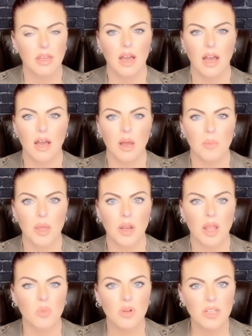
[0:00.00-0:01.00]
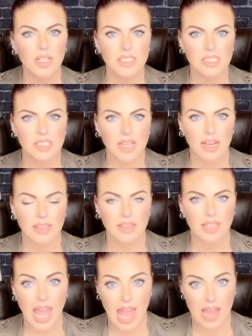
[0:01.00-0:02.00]
And we'll get into that at
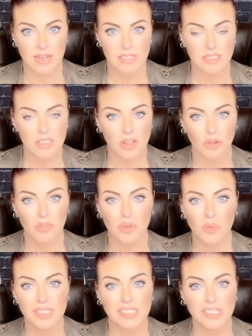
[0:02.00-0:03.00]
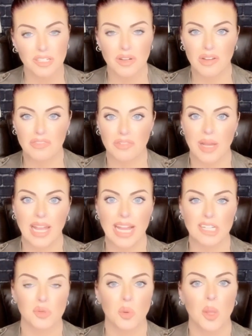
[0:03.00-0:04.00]
the end. So if you want to stick around for my
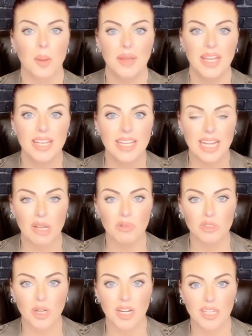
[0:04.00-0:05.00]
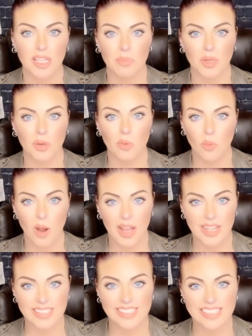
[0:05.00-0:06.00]
actual opinion, I will try to keep it
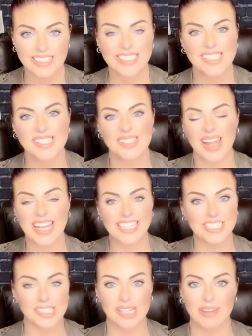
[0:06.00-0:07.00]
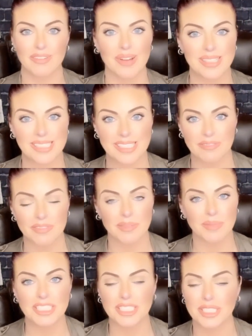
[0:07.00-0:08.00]
quiet so that I can just give you guys the
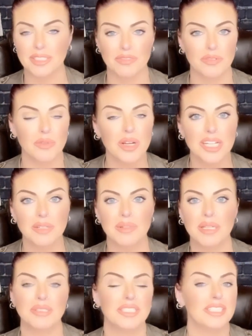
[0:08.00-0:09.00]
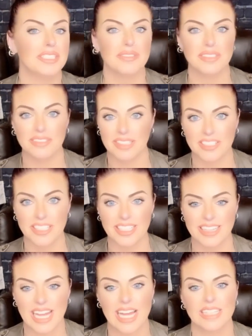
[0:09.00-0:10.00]
information. And if you want to hear my opinion, you can hear it
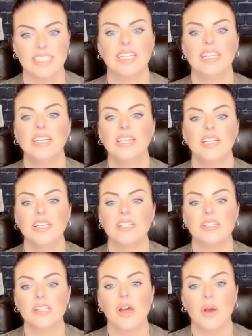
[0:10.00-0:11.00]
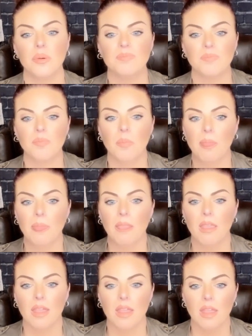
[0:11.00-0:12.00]
at the end. So
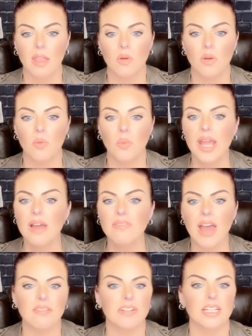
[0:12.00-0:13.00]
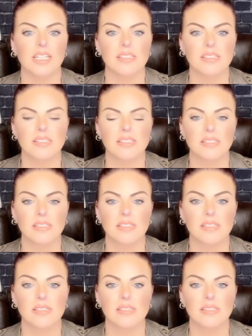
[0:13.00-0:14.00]
we have evidence
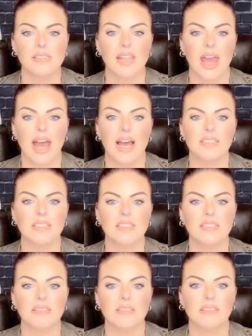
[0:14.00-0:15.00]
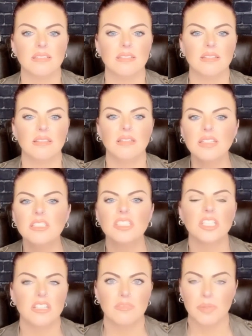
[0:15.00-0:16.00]
that this
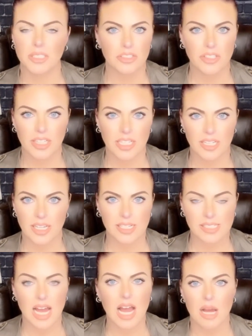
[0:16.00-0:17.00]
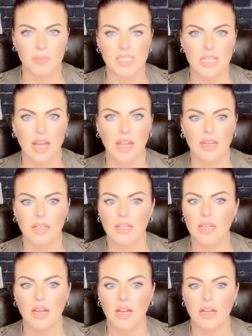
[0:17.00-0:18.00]
should have been treated as a homicide.
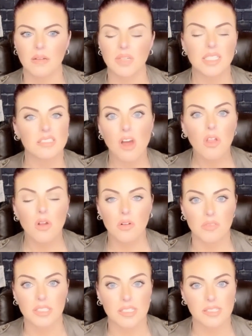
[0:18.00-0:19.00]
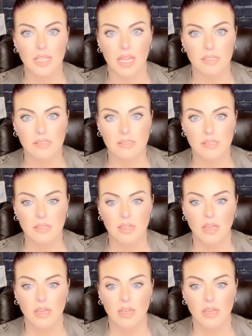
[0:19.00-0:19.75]
It's all over this case.